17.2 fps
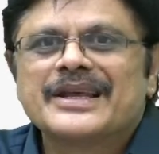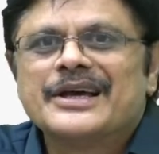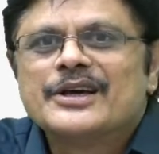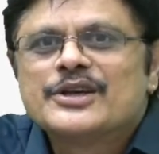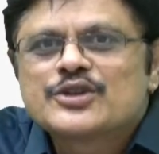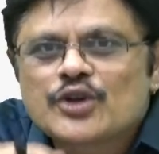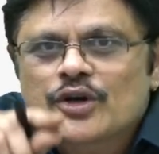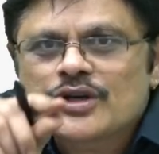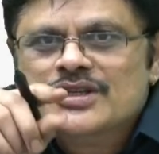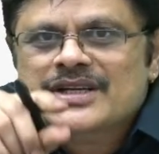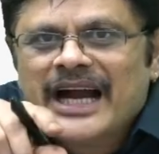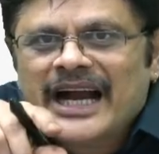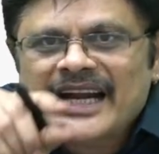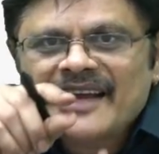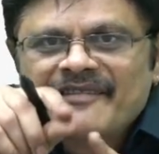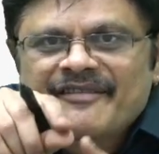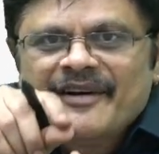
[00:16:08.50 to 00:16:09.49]
So
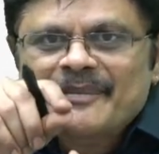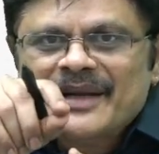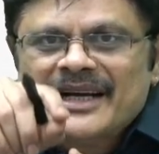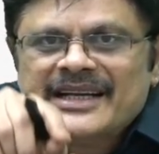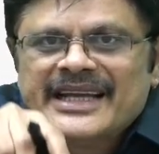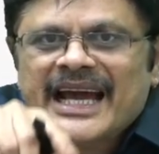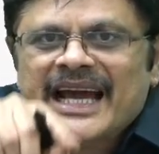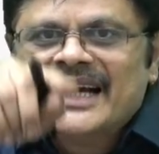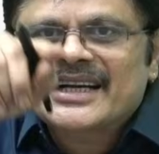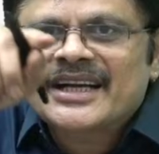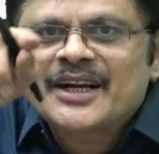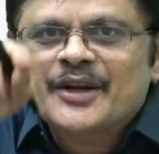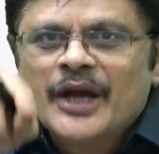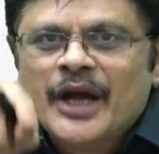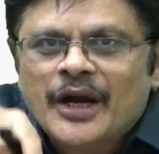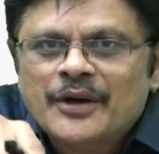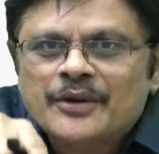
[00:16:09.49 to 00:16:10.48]
starting from that character,
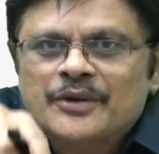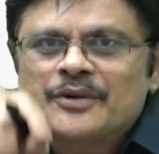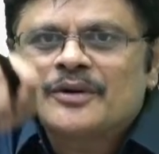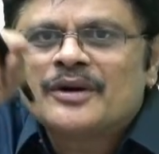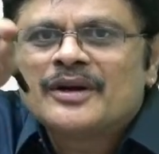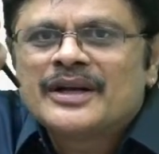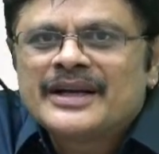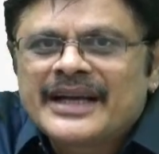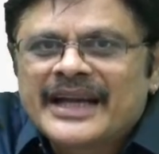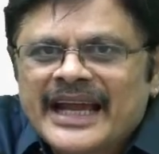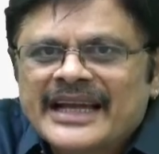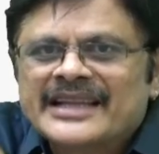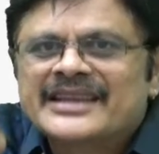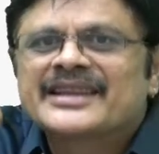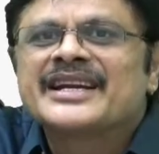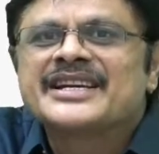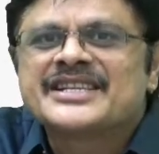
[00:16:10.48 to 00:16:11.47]
you have to take
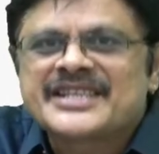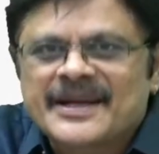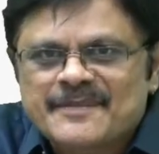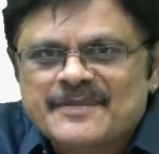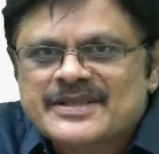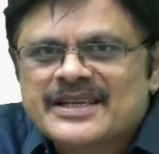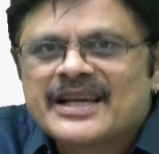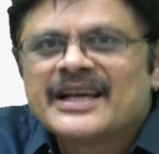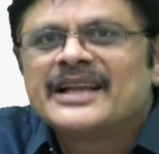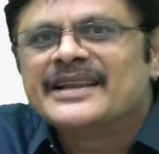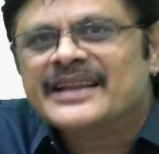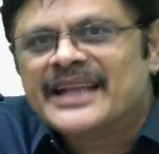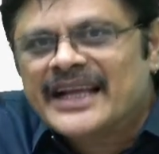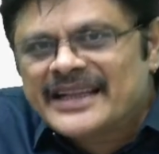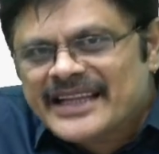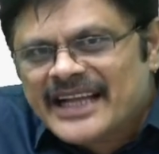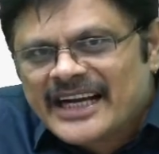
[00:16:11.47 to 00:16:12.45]
3 steps.
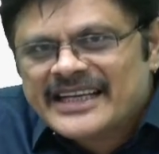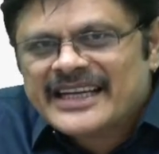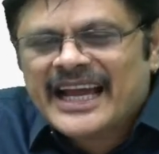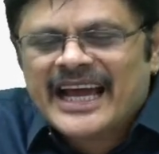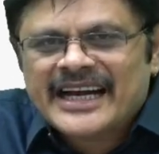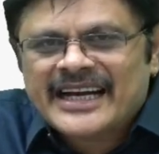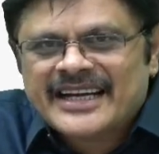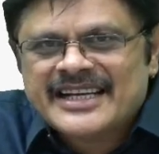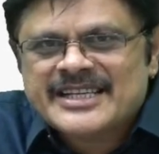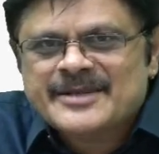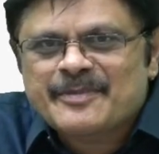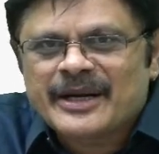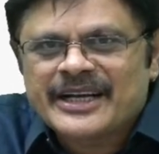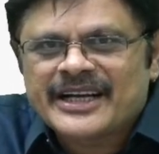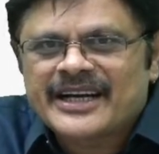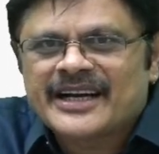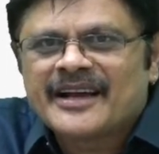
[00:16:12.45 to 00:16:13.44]
Then that character is
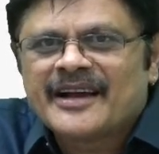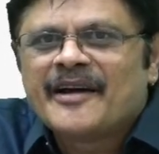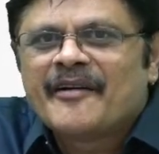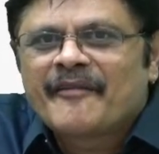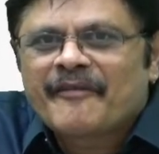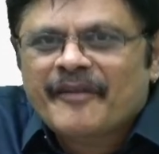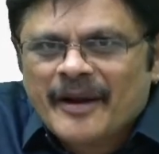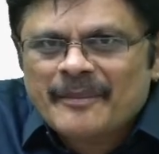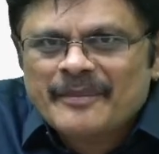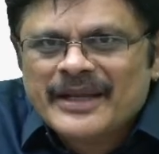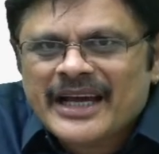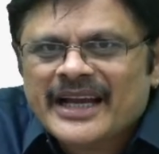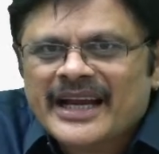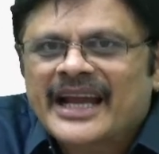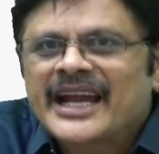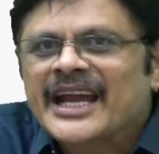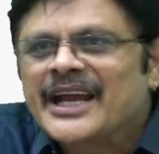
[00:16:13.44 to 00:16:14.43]
printed. From
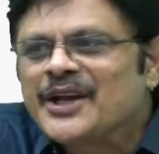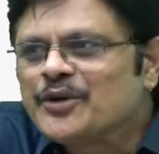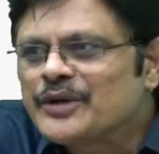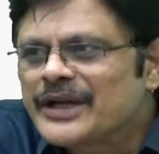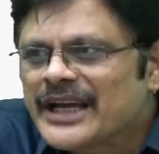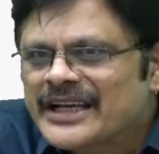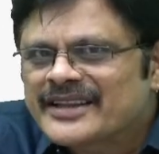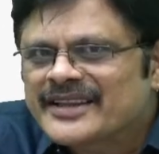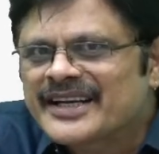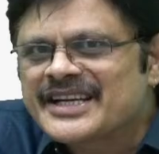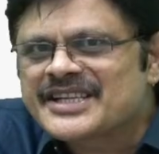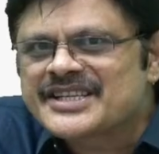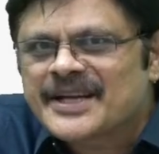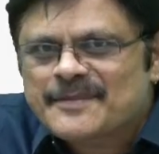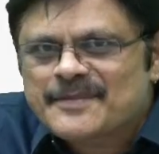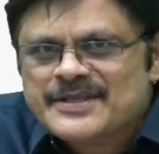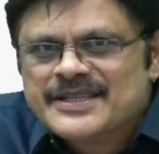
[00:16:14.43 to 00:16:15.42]
there again you take 3
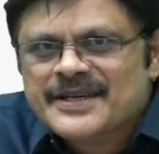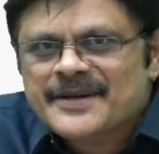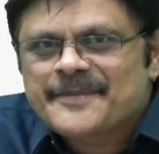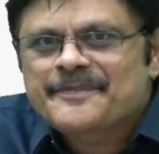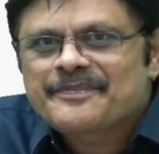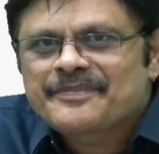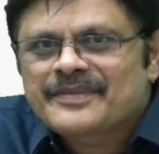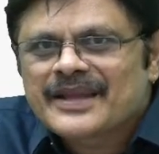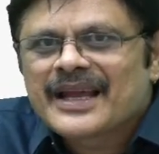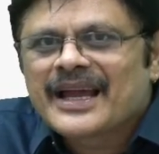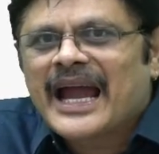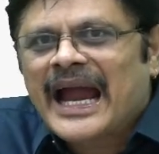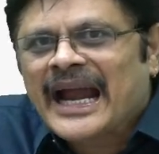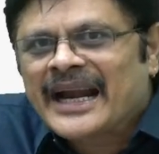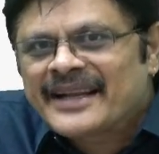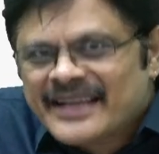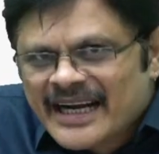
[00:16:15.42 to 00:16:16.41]
steps
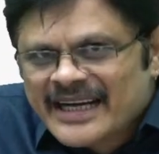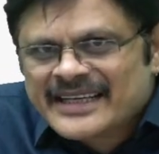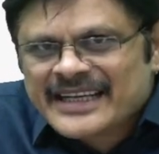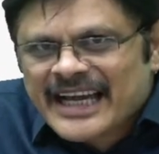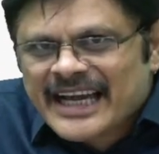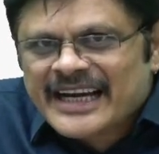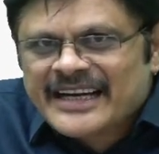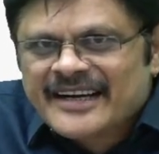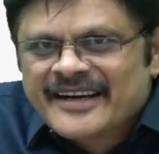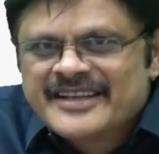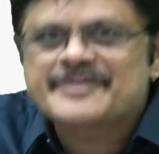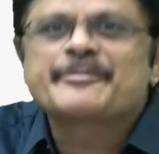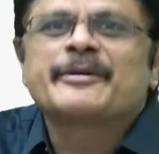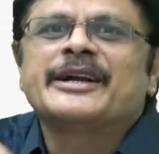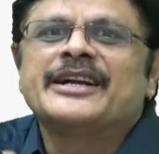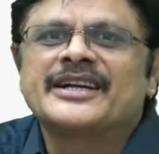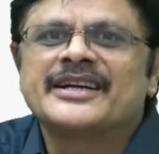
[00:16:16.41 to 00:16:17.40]
and that character is
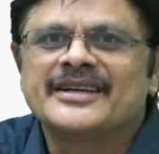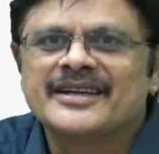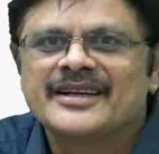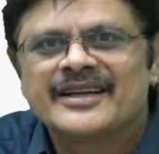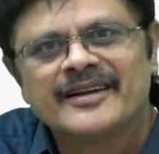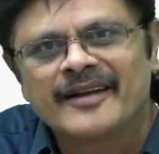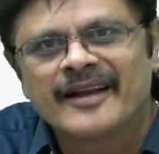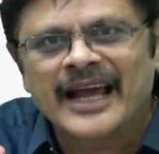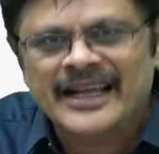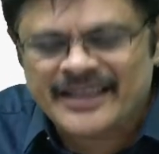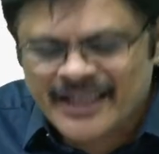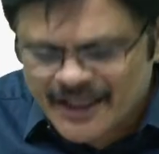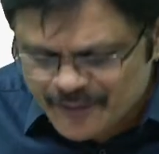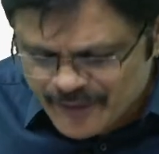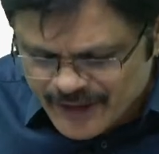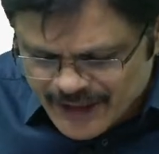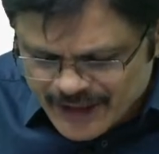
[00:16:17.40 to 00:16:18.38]
printed. Like
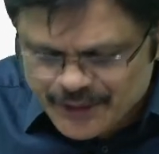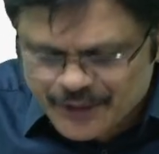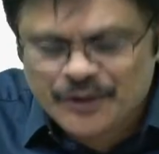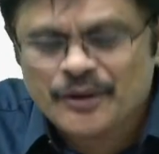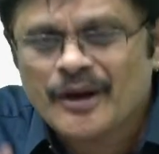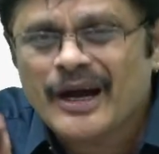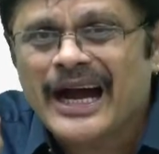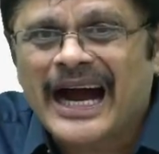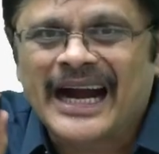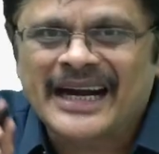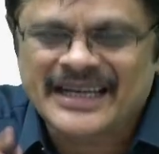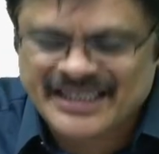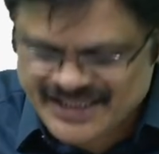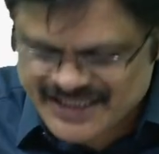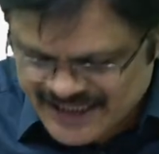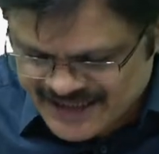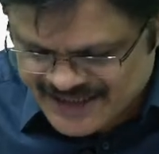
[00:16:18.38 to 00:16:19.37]
that we need to
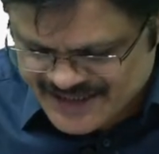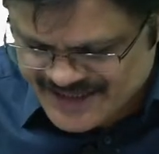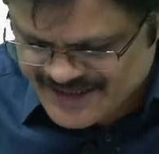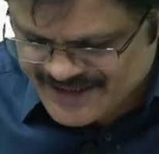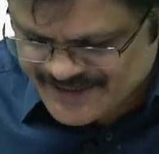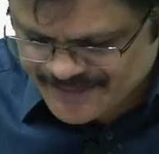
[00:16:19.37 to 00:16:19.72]
understand this.